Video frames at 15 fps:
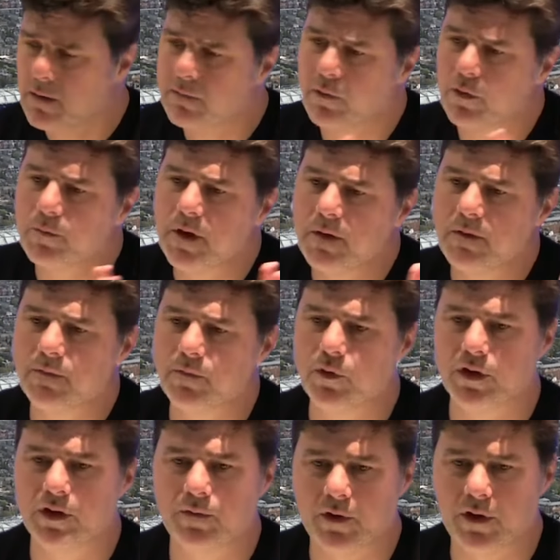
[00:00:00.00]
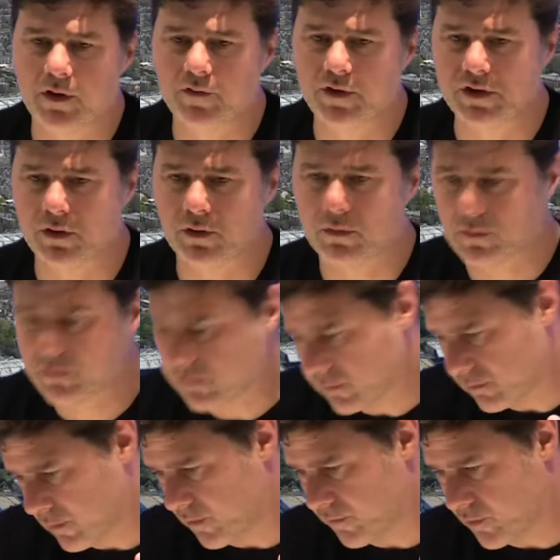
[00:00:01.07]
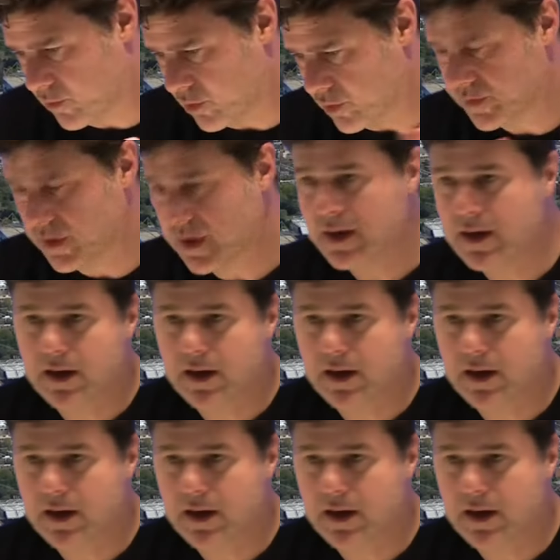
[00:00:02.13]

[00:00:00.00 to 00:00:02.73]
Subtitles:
For maybe for a different reason, of course.